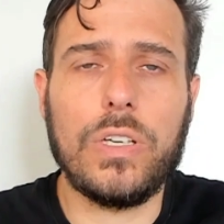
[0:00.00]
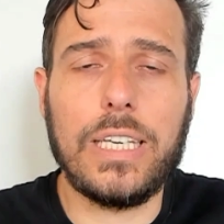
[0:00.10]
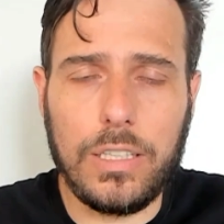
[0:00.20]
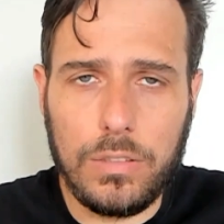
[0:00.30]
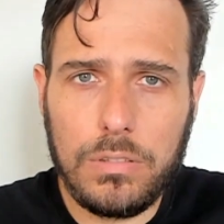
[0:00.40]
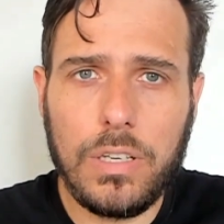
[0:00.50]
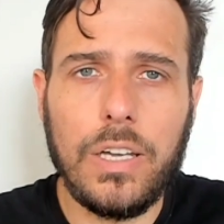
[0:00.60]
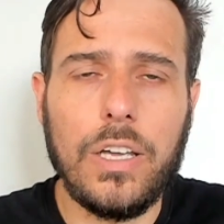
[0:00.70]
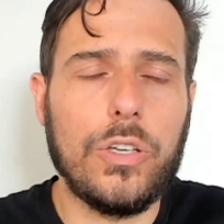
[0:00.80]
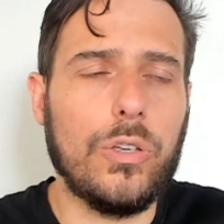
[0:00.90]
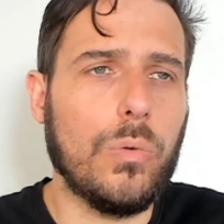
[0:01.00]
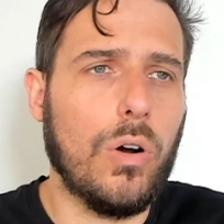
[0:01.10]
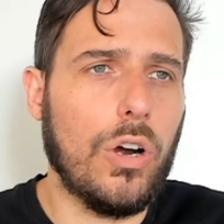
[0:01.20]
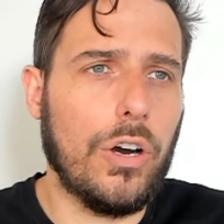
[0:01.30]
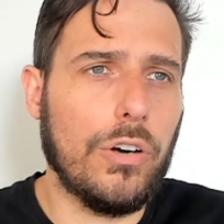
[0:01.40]
heal. You
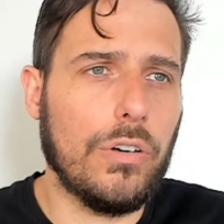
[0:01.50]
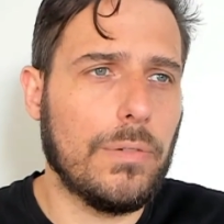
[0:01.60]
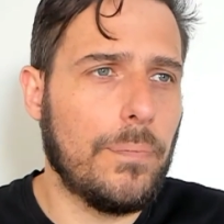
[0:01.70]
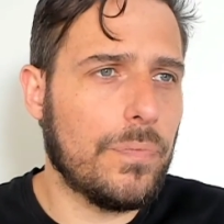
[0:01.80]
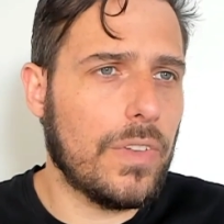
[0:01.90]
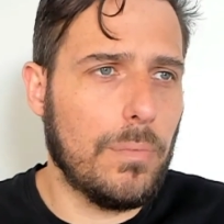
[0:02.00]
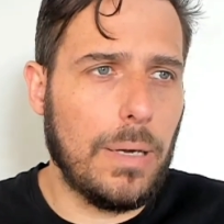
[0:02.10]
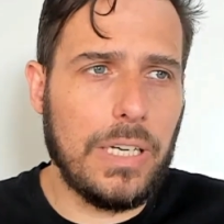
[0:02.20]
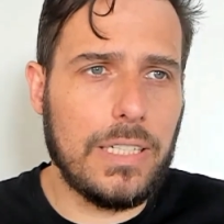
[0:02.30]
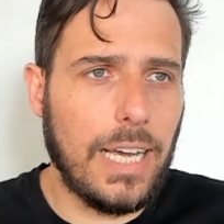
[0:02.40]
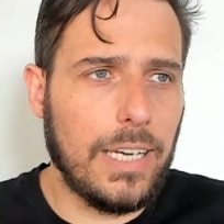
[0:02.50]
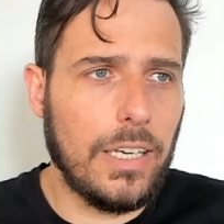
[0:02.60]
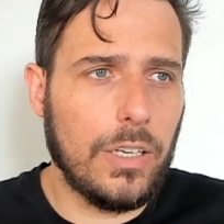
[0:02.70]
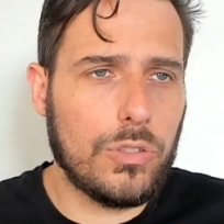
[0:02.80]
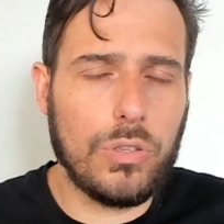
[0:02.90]
are maybe
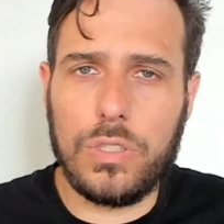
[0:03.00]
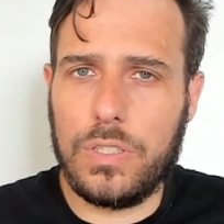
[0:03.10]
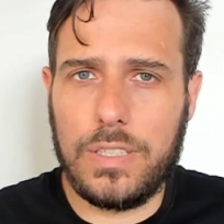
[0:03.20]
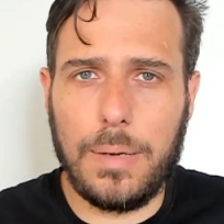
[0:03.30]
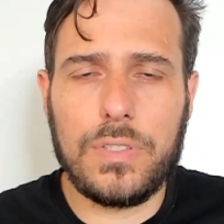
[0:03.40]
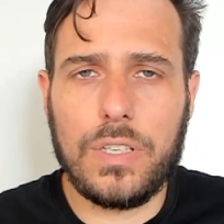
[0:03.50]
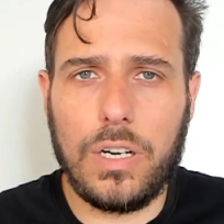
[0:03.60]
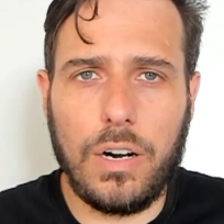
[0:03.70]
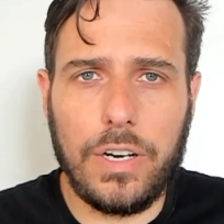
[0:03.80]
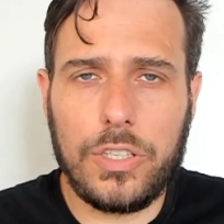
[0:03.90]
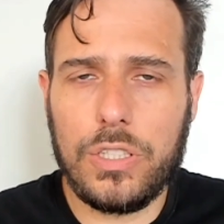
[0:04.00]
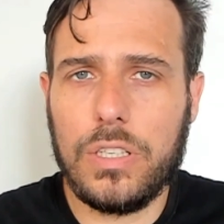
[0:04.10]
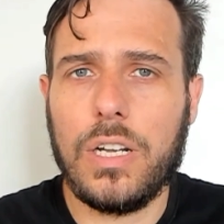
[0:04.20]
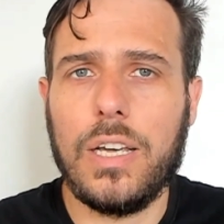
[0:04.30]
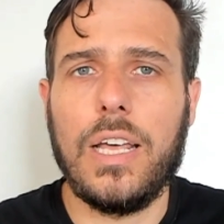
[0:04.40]
taking certain steps in a direction
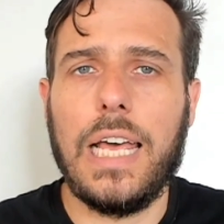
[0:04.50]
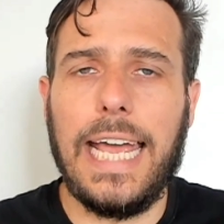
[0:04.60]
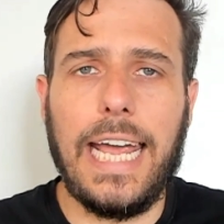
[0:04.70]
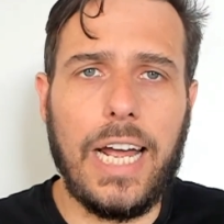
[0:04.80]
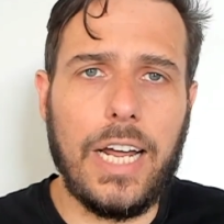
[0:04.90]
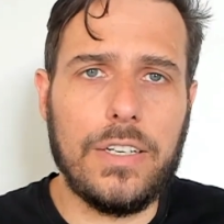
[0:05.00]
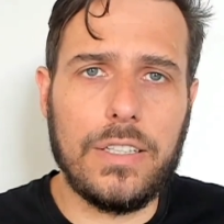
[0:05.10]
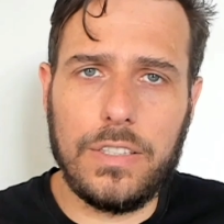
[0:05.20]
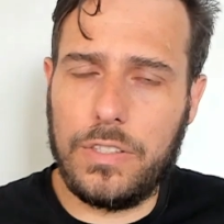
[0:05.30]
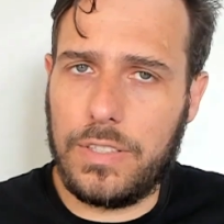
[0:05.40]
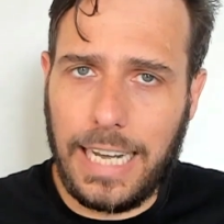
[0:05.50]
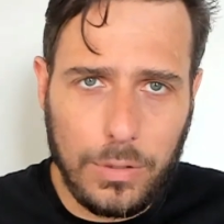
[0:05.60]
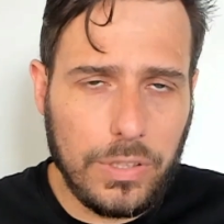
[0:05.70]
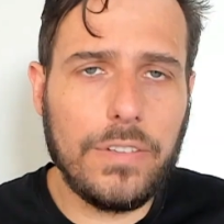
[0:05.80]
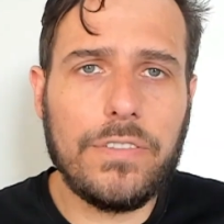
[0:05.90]
and this is
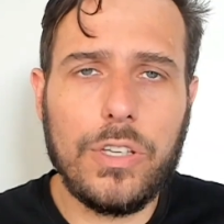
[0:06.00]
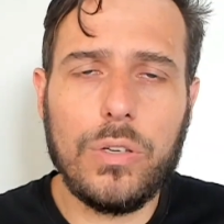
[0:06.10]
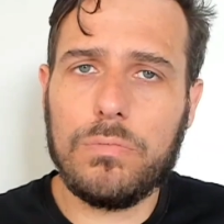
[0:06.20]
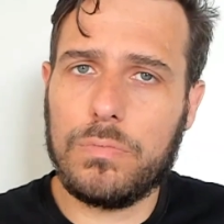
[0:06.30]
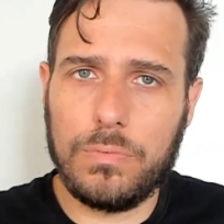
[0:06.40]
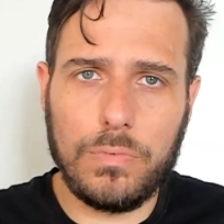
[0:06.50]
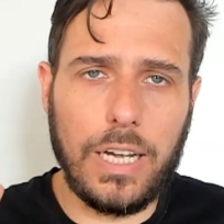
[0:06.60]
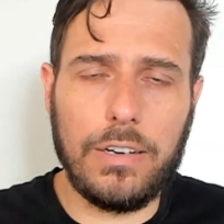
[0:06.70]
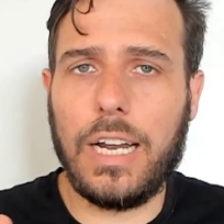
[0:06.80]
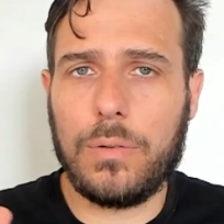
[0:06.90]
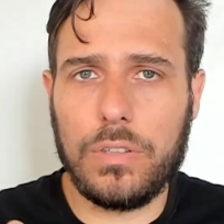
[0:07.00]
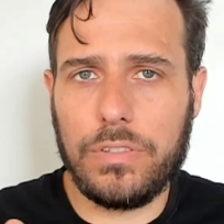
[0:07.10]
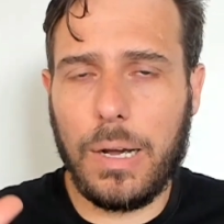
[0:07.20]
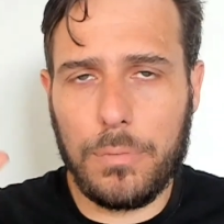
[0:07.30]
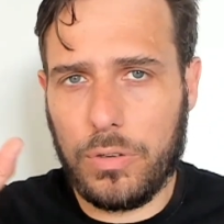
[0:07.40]
healthy for you. And that would have
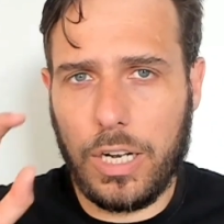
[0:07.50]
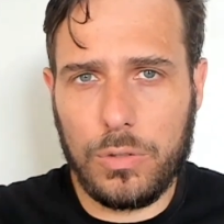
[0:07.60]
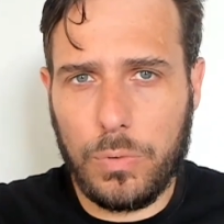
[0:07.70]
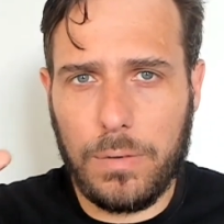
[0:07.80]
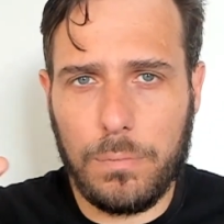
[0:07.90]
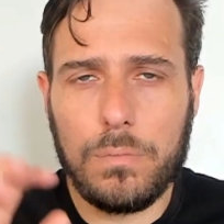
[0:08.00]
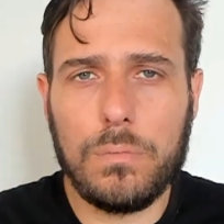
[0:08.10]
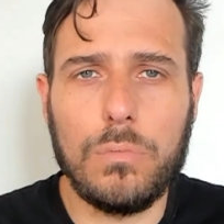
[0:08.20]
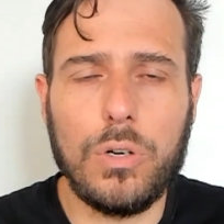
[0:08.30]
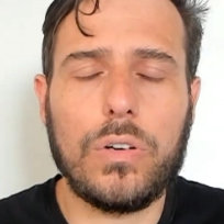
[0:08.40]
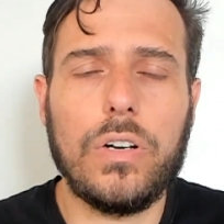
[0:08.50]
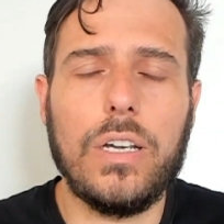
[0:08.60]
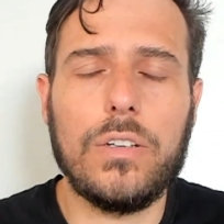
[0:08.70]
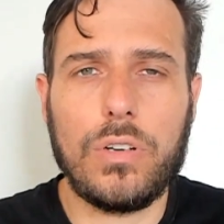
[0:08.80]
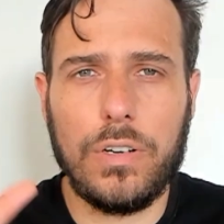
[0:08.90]
come around when
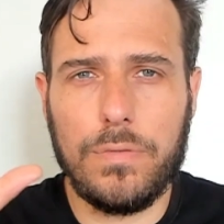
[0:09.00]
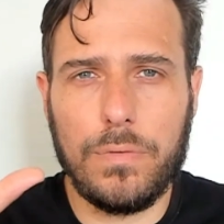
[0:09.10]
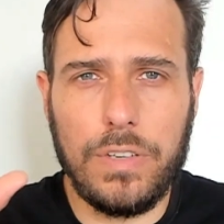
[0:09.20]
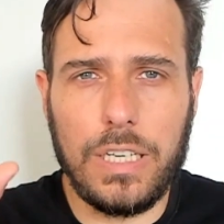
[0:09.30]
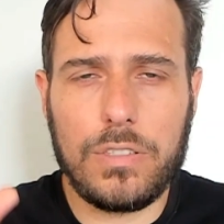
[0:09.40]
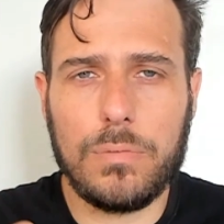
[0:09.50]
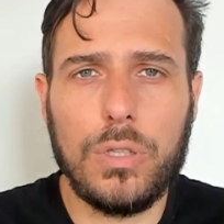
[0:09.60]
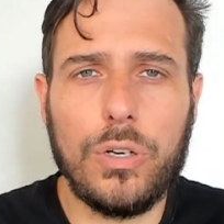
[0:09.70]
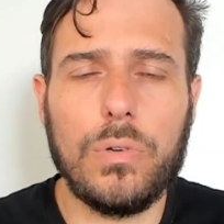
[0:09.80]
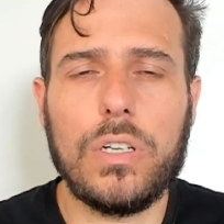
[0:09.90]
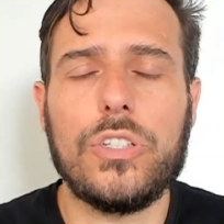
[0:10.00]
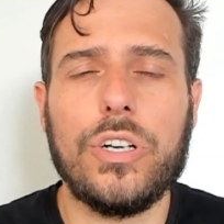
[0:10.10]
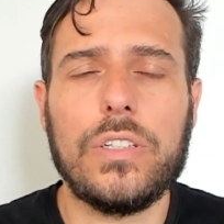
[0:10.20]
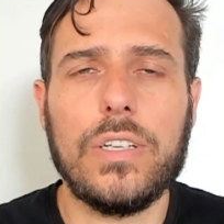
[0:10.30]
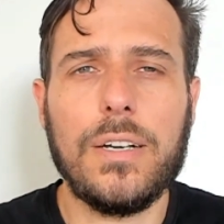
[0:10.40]
Venus and Pluto were
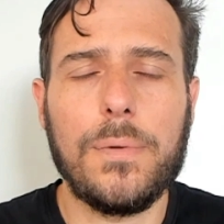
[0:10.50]
conjuncting.